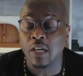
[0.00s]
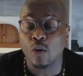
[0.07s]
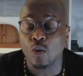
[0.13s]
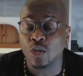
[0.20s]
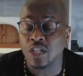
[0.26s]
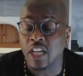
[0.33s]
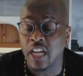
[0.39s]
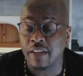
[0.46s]

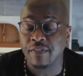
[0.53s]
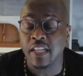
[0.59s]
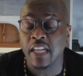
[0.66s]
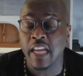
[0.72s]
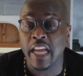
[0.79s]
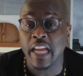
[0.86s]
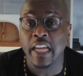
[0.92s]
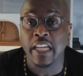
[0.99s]
according to
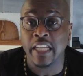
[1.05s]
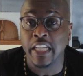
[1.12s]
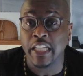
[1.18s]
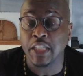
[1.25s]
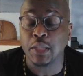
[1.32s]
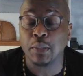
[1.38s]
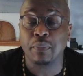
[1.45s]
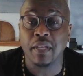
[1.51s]
FDA, it
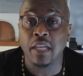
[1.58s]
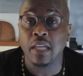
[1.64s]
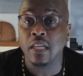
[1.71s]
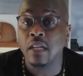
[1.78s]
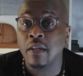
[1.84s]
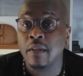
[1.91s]
needs to be